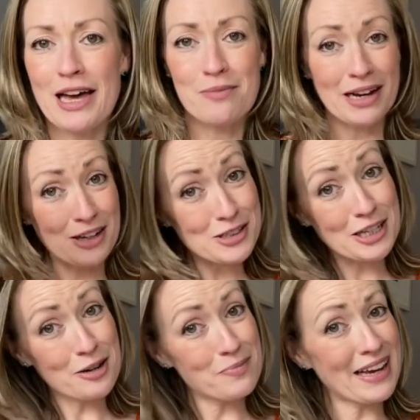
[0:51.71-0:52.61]
I also
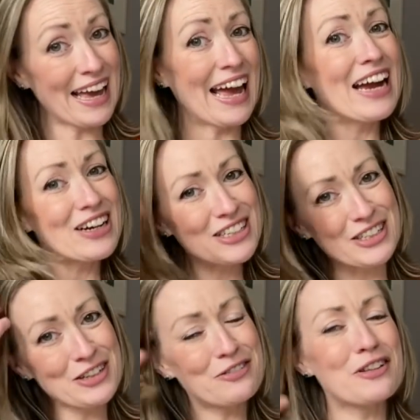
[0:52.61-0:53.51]
got my hair
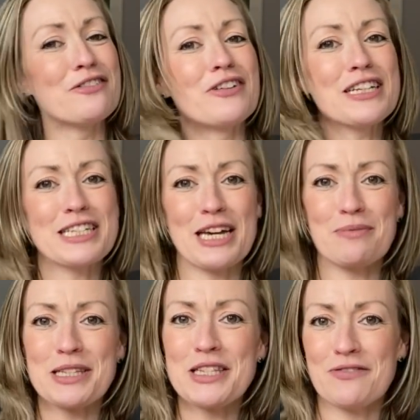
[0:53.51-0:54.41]
done for the first time
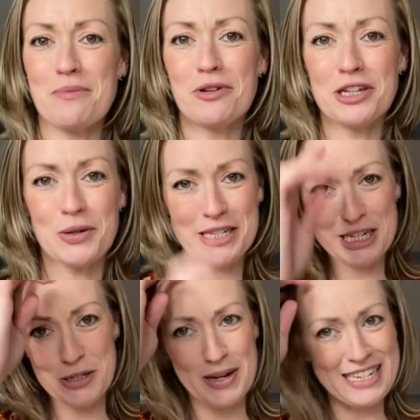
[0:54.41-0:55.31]
since February
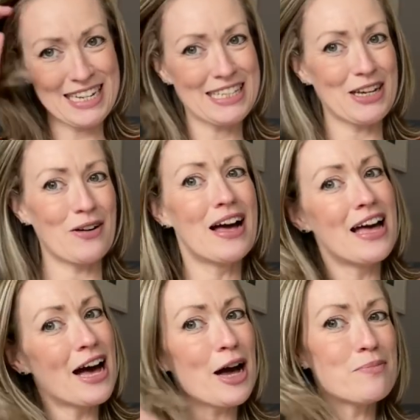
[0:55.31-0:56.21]
2020, so
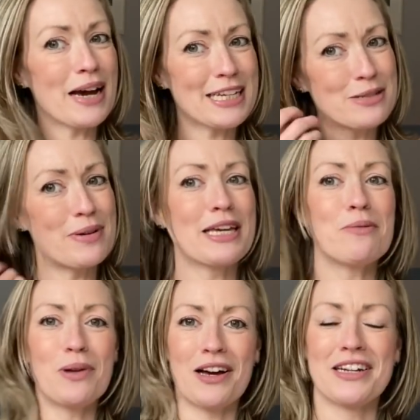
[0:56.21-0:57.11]
I'm back to being a
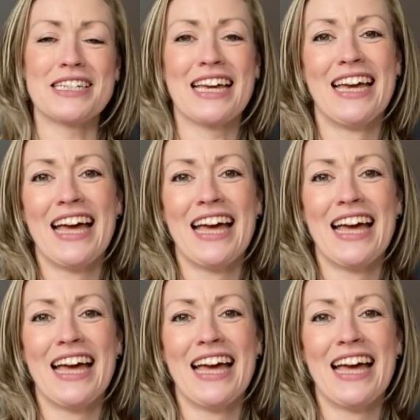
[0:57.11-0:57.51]
blonde.